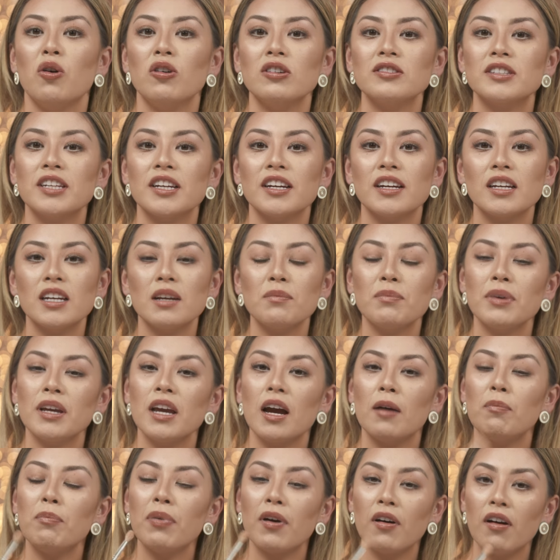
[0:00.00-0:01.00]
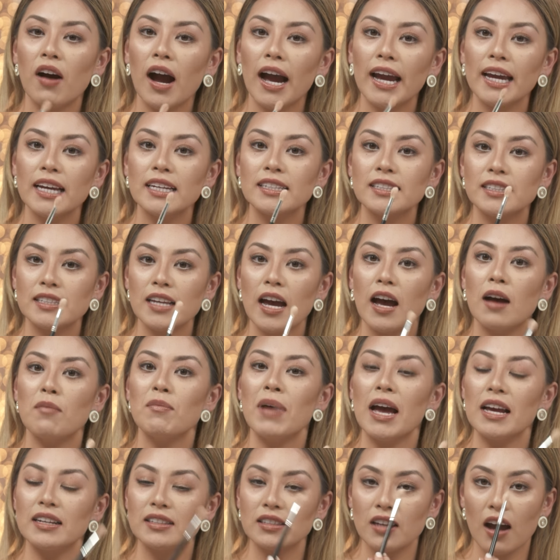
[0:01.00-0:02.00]
also going to be applying
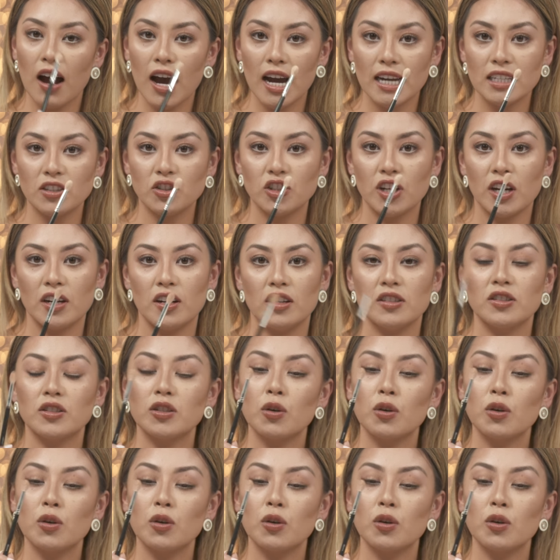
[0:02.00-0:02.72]
some as eyeshadow.